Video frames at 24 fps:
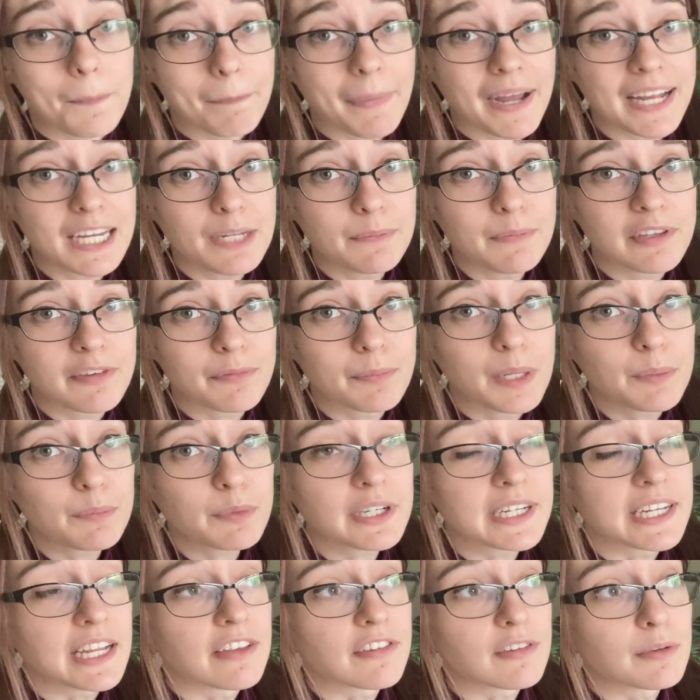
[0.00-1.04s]
My Name is
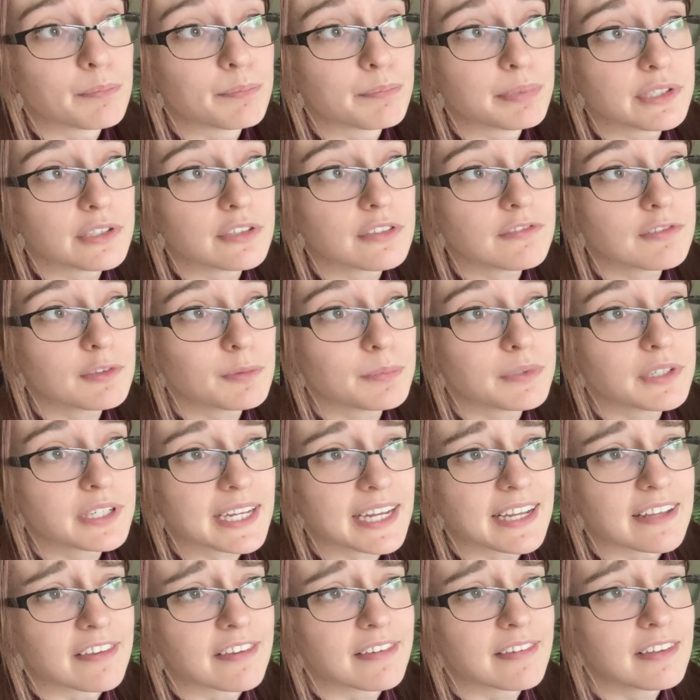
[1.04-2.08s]
Memory is a beautiful book.
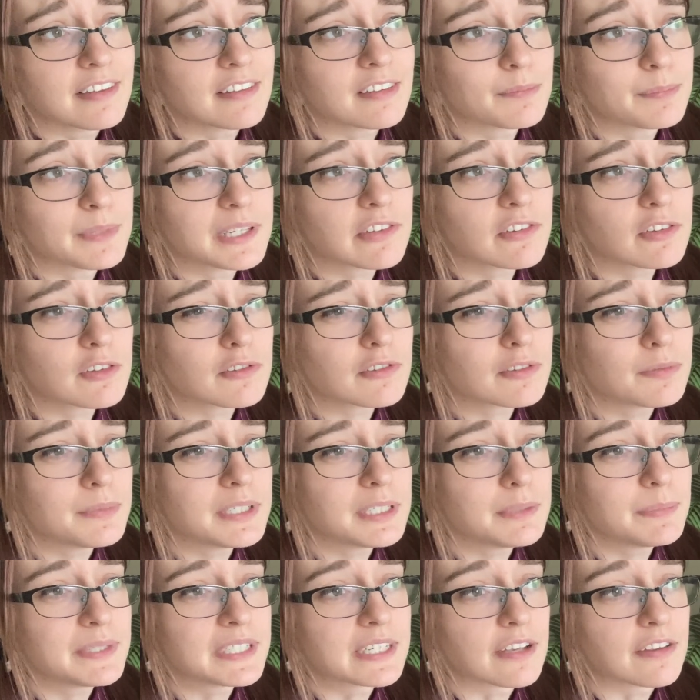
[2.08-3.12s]
It's sentimental to
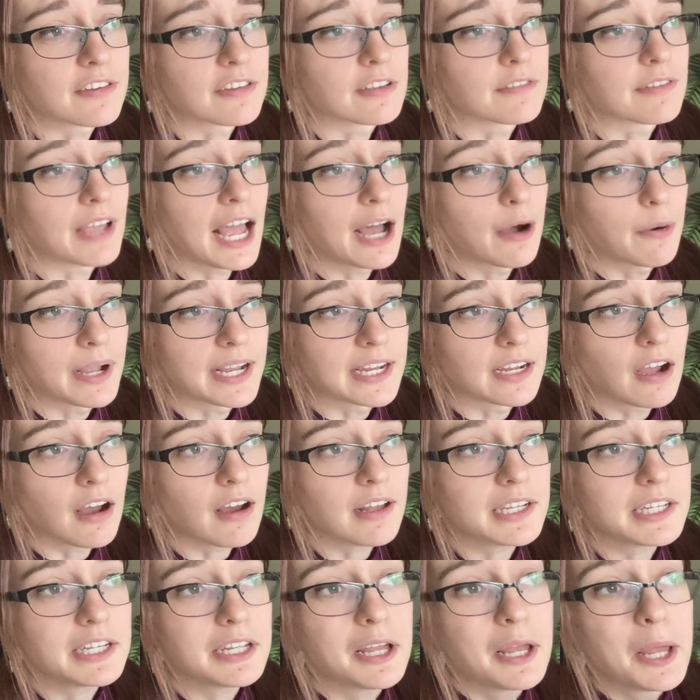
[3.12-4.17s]
me because of how I
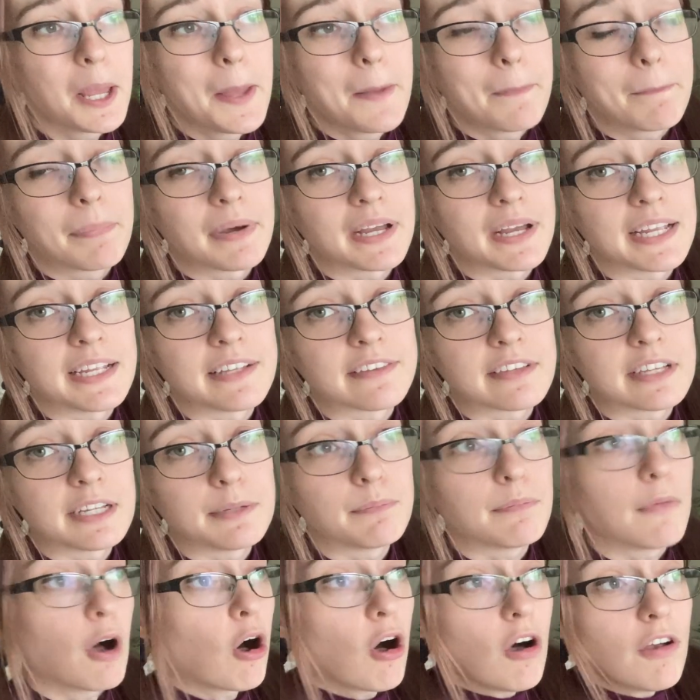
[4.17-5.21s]
got it, but it's
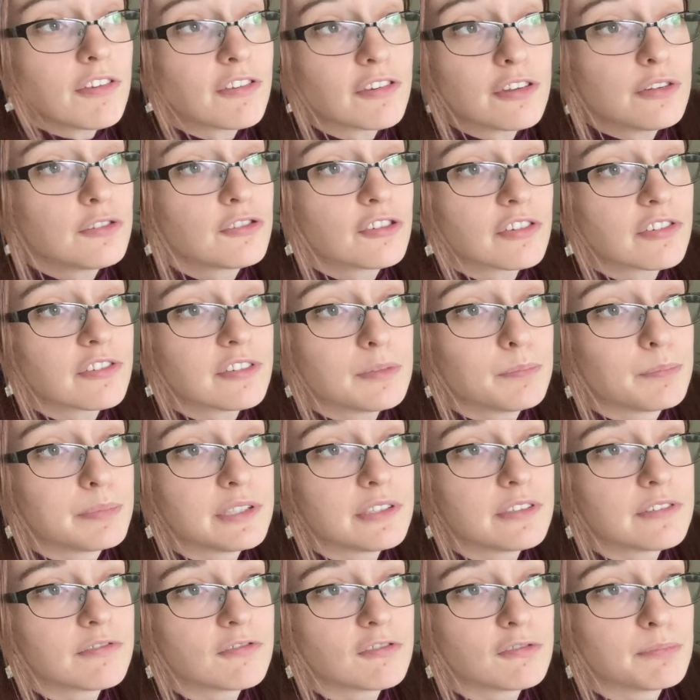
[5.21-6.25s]
also just a
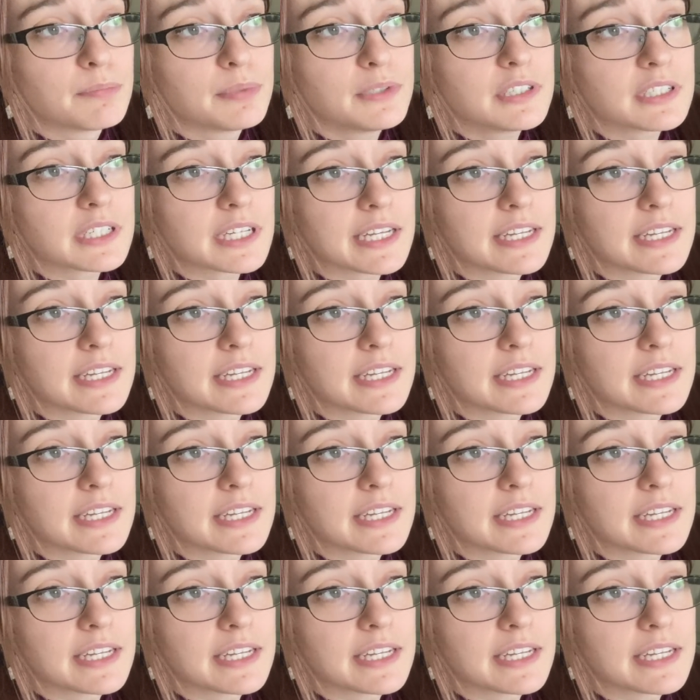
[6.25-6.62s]
beautiful book.